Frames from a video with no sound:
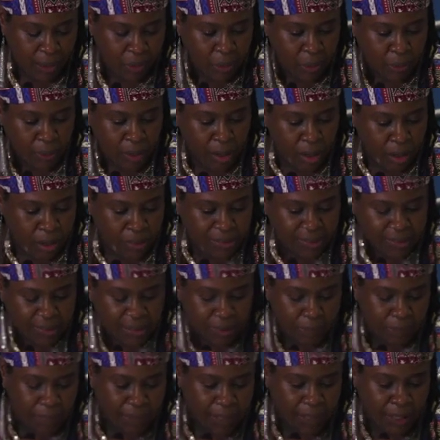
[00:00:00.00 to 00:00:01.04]
And you are
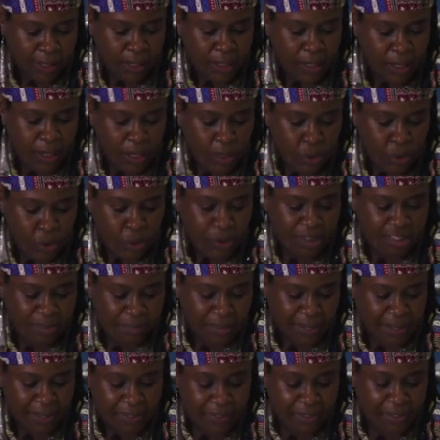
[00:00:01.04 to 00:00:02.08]
asking me to
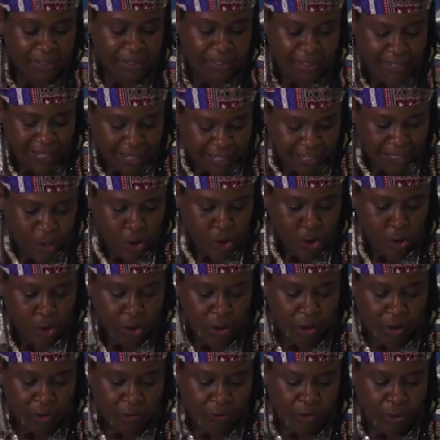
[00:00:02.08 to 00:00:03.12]
explain the
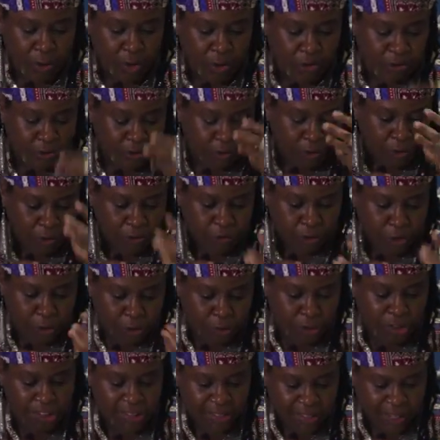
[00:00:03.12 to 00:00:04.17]
danger of
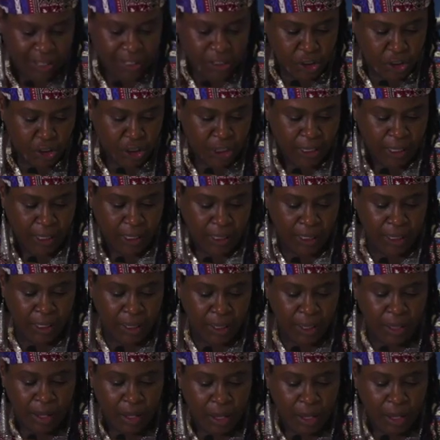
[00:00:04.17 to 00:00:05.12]
you staging